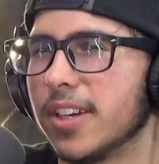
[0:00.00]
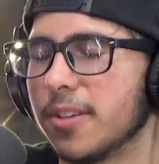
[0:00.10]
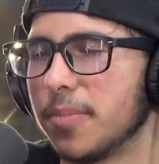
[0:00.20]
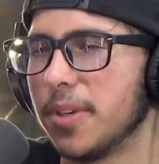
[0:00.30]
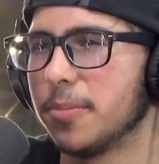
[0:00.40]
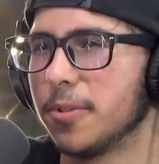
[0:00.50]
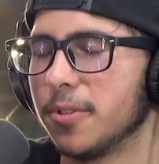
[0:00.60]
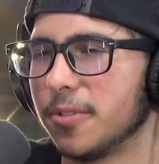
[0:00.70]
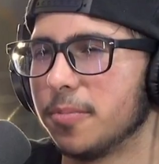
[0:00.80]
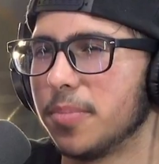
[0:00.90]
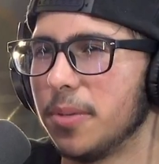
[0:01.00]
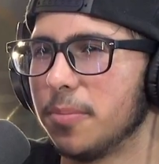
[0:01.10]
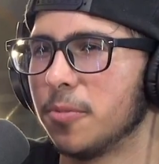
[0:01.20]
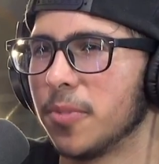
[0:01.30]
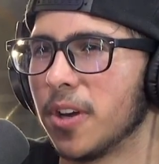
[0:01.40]
people. Oh, for sure.
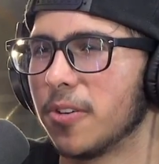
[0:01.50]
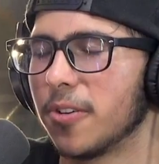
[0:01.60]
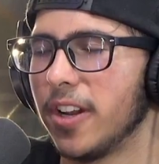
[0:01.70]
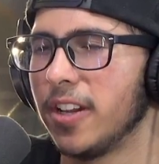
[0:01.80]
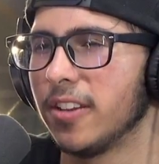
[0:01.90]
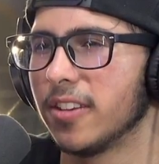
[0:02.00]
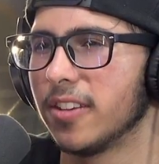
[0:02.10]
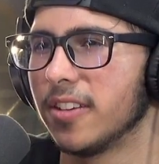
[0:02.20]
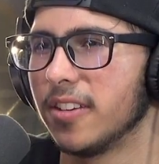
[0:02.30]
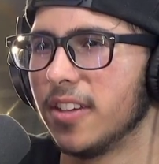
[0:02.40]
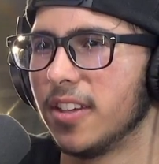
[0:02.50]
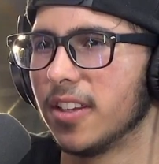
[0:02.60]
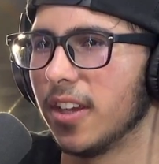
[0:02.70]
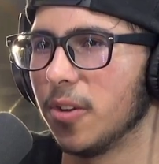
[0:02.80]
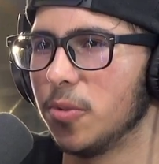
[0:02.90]
People moderating the
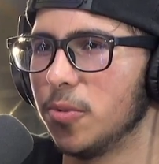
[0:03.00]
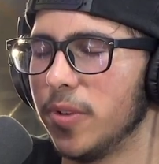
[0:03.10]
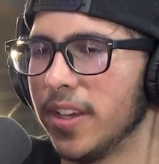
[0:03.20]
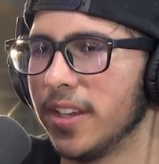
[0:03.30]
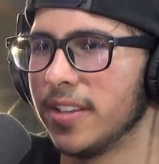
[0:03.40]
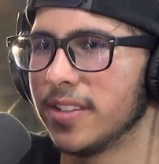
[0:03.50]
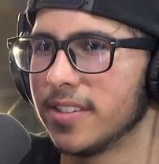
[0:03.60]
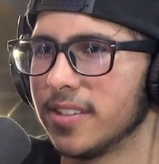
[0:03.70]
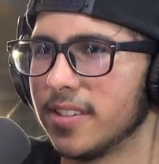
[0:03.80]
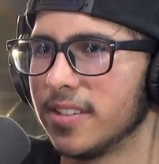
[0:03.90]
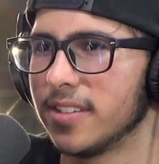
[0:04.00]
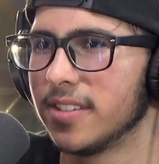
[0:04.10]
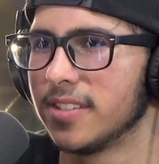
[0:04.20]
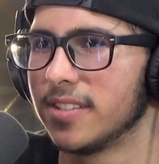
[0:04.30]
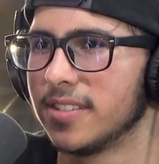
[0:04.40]
like who wins. And well, that would
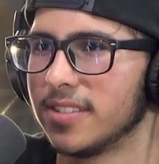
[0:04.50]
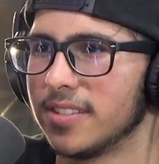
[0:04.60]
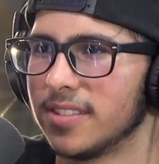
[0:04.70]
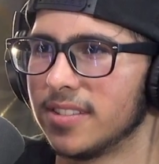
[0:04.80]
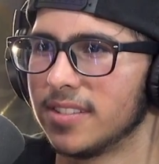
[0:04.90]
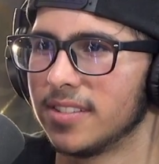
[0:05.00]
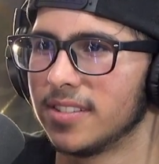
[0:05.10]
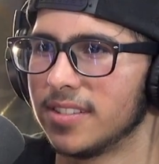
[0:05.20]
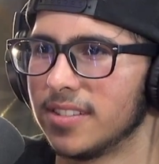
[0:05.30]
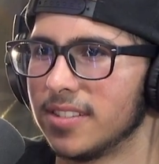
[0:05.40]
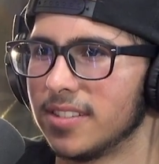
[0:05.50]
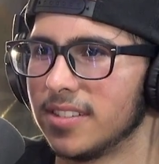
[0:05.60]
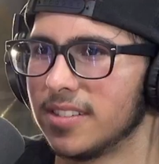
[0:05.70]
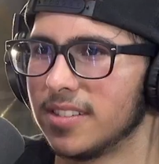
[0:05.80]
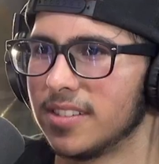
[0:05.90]
be our job, I think. Unless you want to
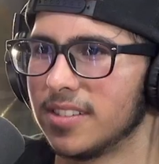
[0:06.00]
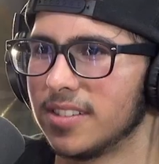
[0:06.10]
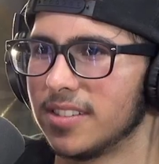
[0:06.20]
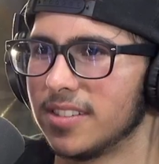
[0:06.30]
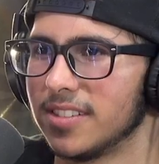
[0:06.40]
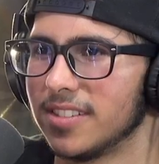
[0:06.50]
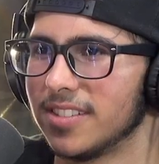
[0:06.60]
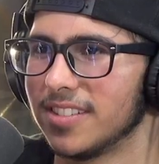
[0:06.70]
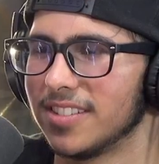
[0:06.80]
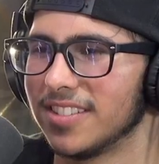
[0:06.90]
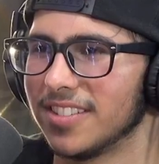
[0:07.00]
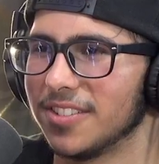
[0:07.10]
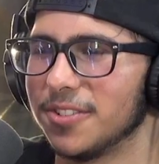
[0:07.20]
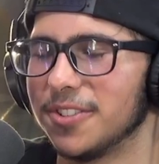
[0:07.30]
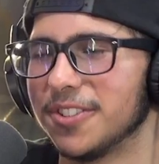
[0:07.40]
compete in it, trying to prove that you're.
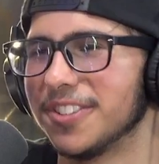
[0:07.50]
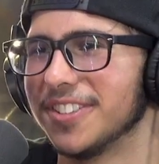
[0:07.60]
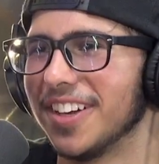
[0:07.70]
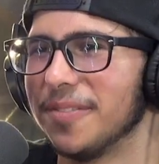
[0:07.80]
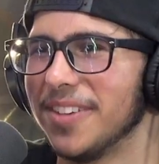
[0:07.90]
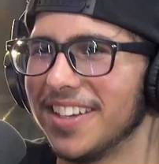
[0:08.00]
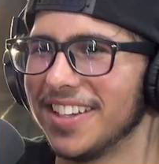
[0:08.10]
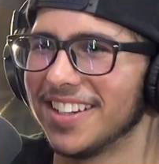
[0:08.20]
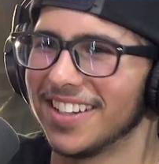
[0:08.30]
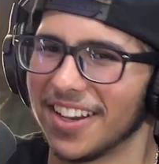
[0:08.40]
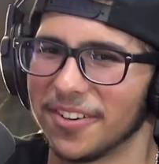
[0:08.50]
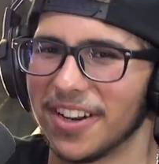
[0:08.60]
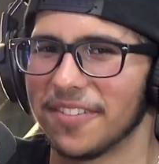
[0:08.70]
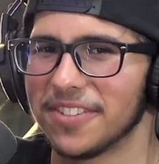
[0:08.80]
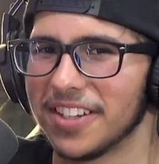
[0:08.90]
Well, you're, I mean, I would
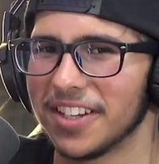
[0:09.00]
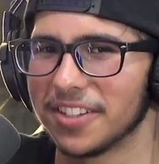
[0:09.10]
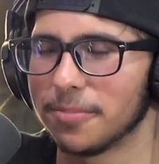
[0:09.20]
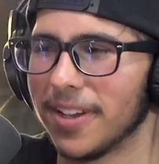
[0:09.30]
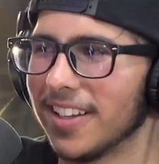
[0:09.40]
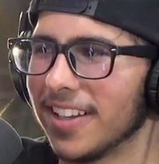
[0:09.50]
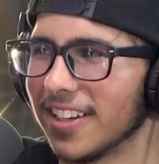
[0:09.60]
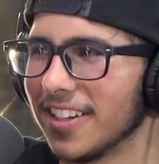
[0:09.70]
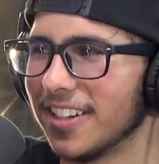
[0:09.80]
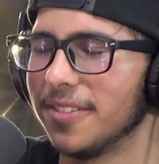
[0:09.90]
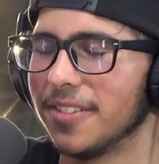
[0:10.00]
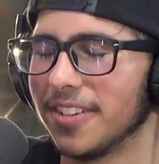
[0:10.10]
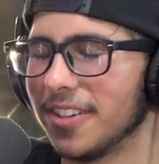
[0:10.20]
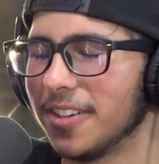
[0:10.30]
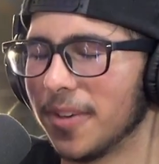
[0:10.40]
have to like spend like a good amount